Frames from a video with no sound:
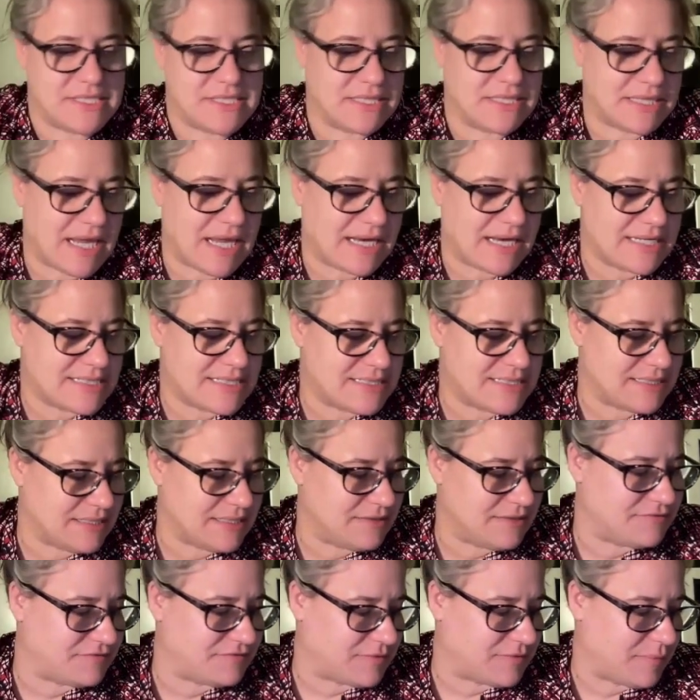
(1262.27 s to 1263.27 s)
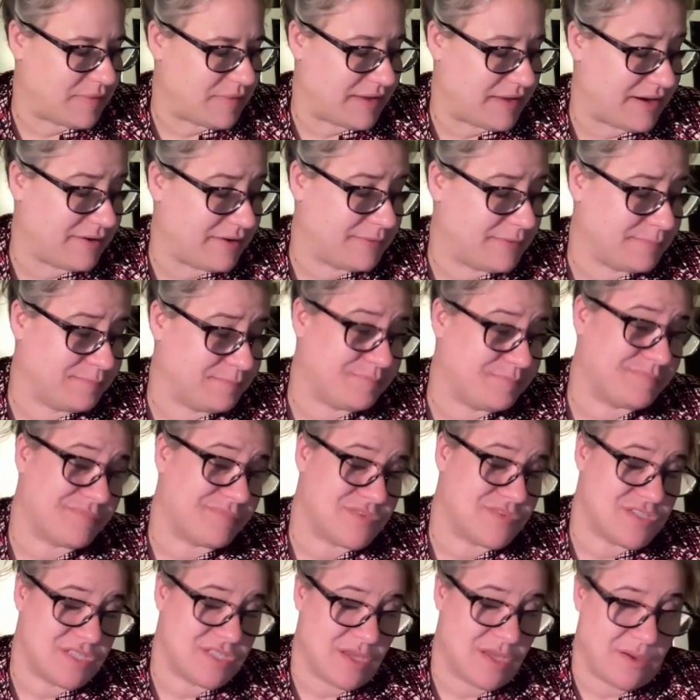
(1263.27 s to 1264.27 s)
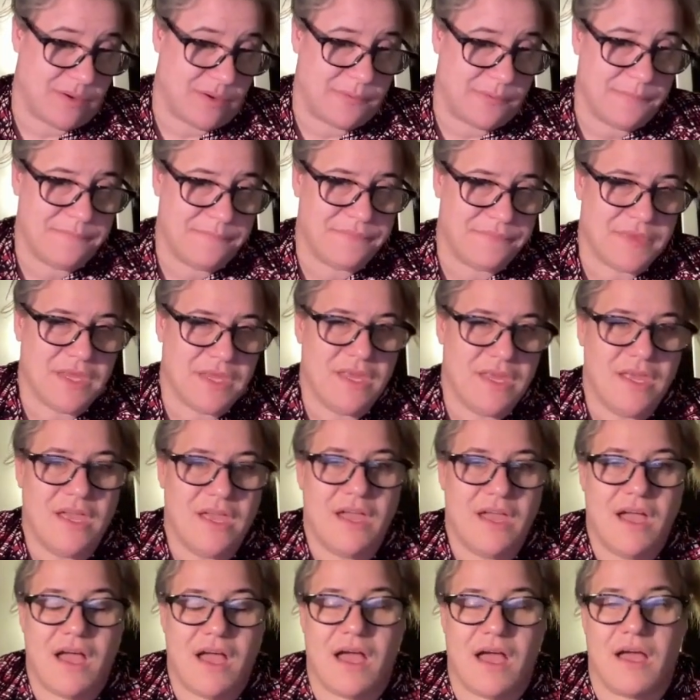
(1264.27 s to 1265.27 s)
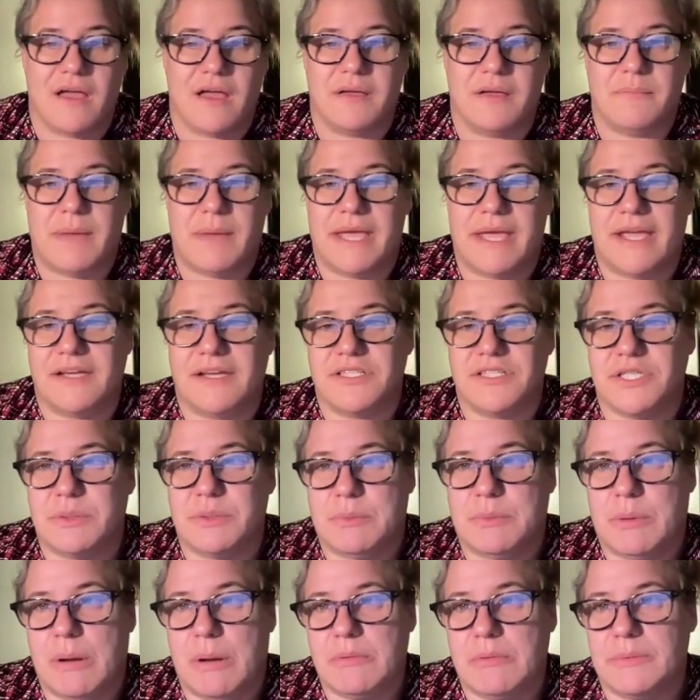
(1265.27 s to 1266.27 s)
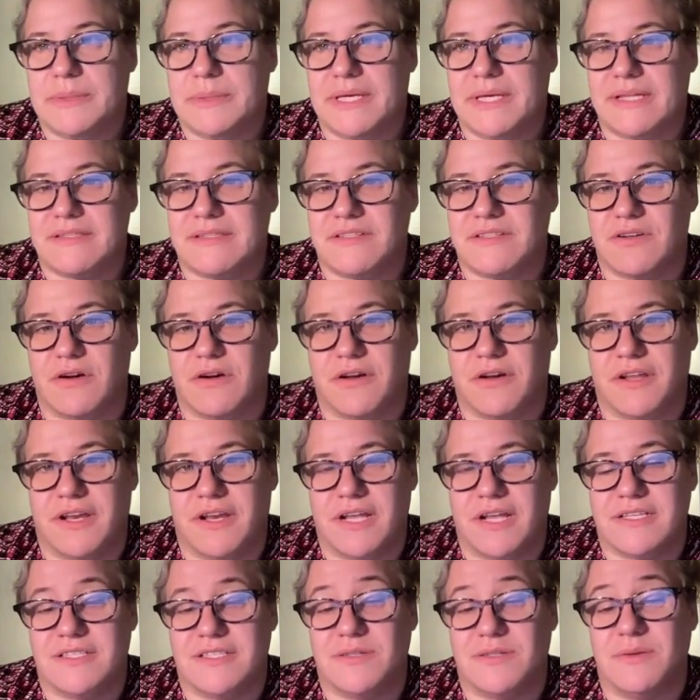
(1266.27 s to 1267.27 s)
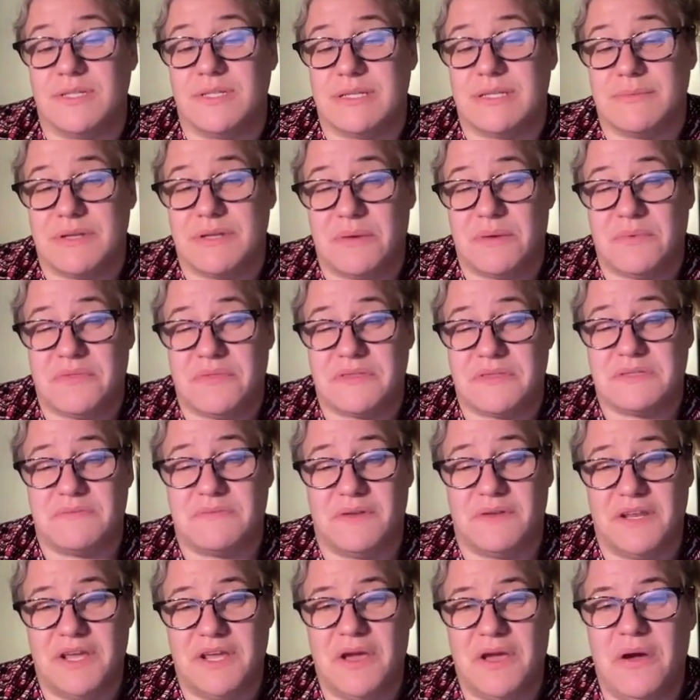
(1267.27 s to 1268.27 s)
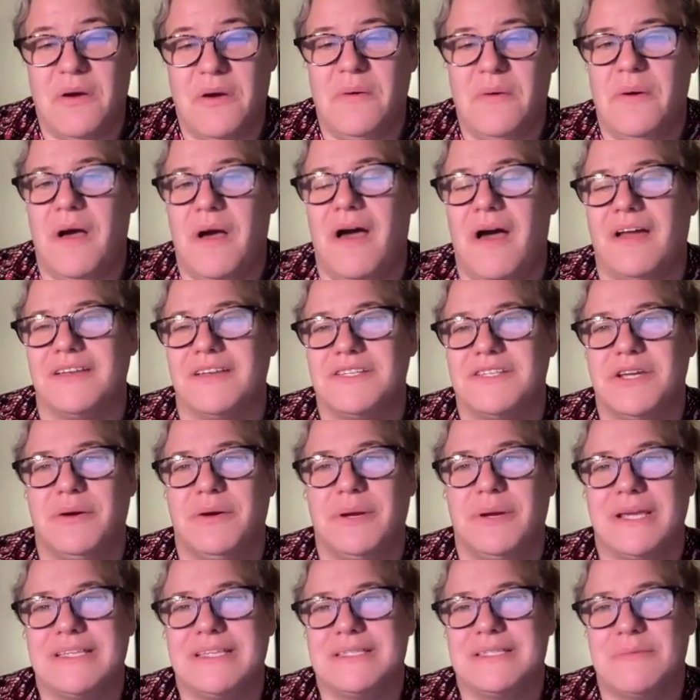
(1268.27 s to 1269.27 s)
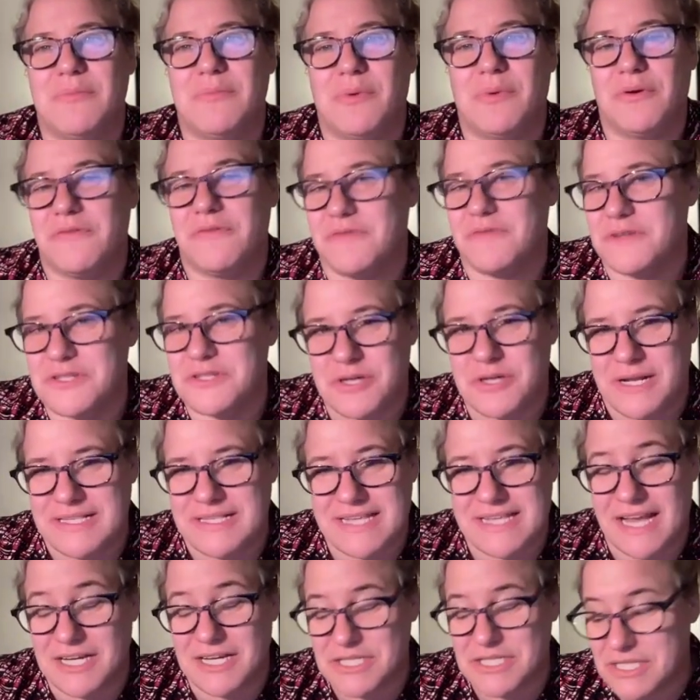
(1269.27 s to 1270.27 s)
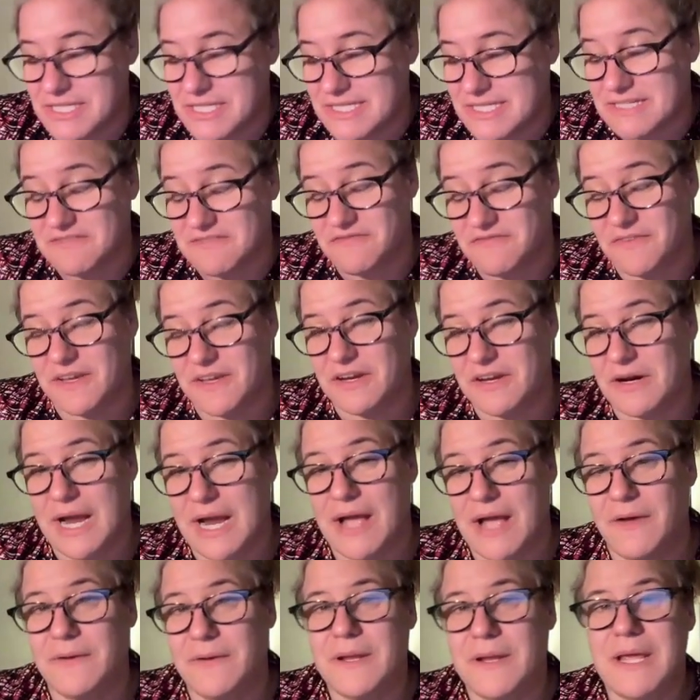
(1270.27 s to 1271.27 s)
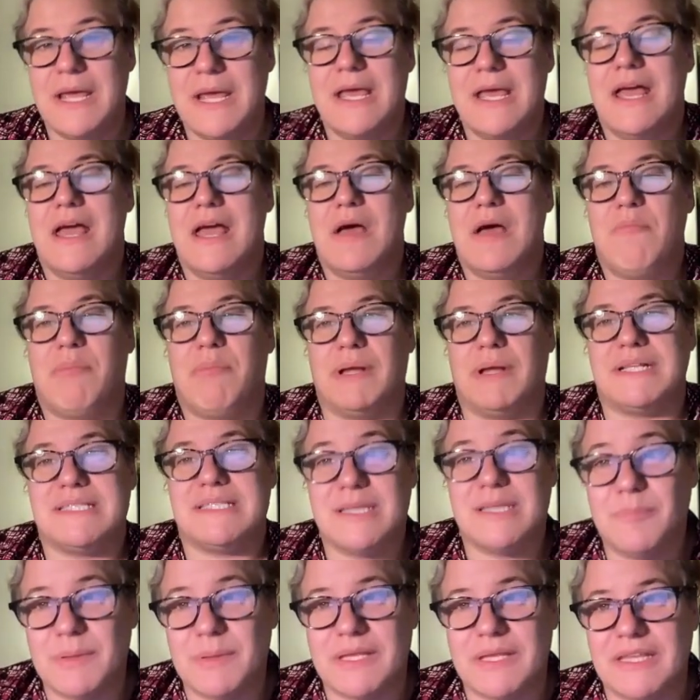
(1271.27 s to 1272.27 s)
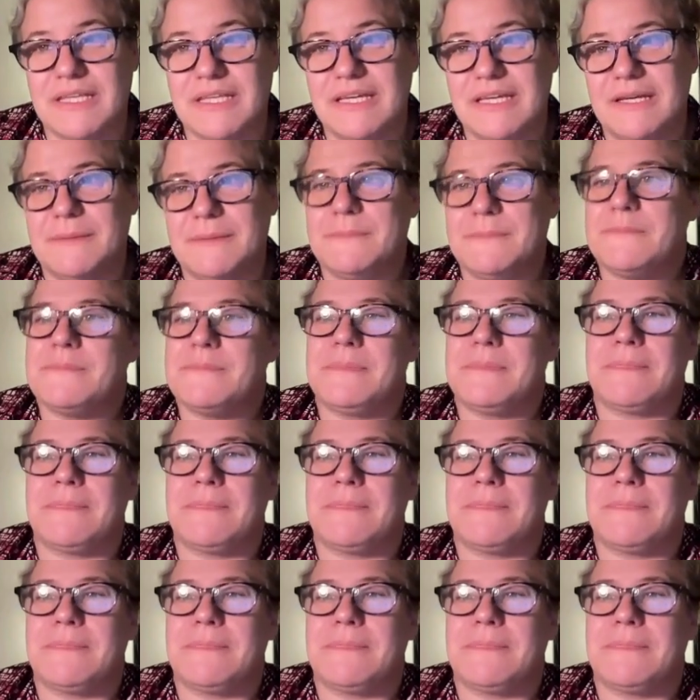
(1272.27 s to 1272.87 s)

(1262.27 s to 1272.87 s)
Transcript: and kind of see from there. So, I actually will probably get started as soon as I'm done with this video on doing some more of the transactions and figure out. But typically,